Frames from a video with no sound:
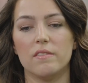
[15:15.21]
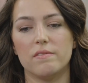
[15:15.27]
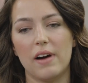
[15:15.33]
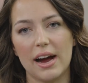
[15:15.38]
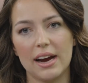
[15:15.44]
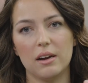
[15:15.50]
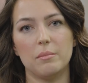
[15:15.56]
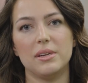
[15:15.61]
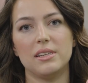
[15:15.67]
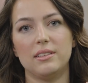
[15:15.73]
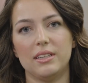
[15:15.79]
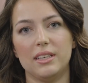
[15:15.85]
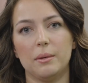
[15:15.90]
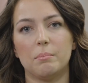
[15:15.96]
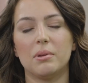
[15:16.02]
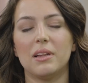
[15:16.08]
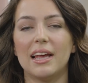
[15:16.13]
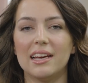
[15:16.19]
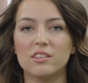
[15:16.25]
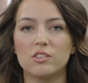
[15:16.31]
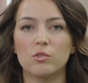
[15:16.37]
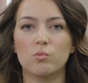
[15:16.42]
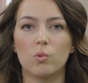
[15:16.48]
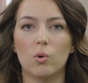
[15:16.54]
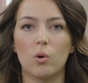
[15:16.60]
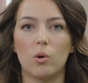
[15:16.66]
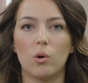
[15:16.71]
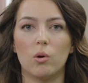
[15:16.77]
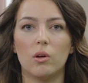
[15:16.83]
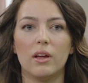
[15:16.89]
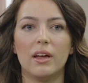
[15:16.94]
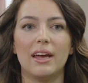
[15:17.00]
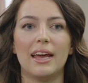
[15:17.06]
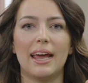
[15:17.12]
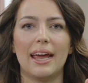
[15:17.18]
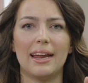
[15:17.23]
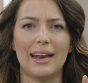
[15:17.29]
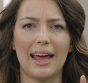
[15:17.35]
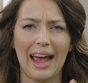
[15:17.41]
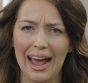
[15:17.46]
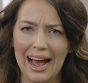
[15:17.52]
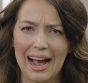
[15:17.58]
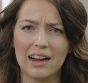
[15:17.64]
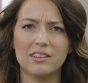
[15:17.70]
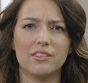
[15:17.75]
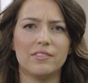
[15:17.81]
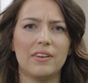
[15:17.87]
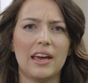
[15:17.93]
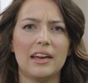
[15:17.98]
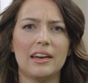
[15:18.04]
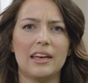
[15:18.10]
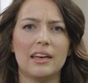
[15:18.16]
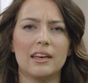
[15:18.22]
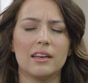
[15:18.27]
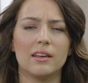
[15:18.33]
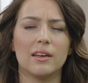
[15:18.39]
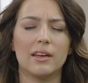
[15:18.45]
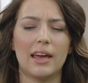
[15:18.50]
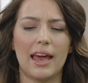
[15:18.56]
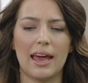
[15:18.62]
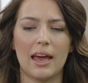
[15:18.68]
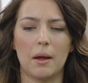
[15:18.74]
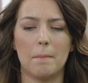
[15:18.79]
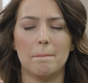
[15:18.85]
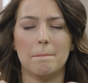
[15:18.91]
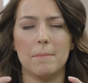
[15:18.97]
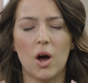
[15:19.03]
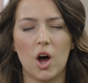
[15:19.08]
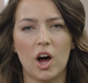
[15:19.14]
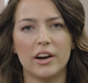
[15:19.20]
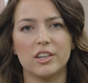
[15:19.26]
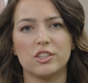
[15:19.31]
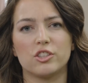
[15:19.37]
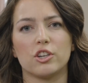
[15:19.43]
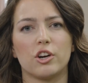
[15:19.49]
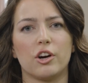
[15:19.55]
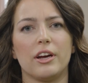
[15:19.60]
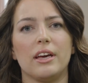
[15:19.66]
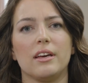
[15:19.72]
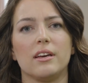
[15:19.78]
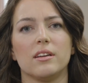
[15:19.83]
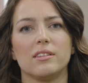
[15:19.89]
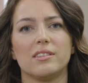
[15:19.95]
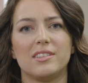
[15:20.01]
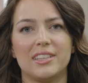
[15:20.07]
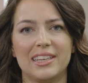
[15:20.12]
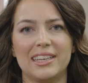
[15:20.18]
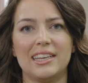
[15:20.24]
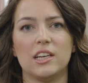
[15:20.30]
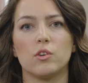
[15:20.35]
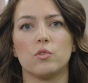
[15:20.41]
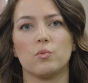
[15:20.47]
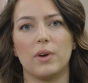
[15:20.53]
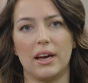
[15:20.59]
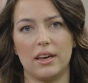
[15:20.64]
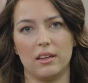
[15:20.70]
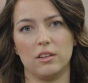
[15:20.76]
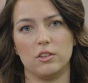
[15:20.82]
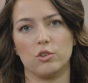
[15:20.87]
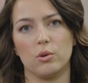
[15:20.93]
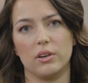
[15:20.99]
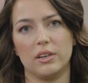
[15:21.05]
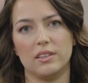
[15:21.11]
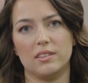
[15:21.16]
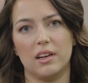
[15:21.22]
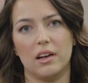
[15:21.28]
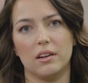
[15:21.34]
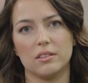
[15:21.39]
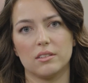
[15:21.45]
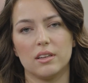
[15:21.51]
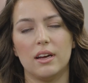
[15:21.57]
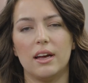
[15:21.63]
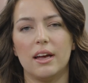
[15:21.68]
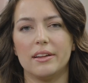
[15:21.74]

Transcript: Vitamin D plays a role in activating and monitoring T regulatory cells.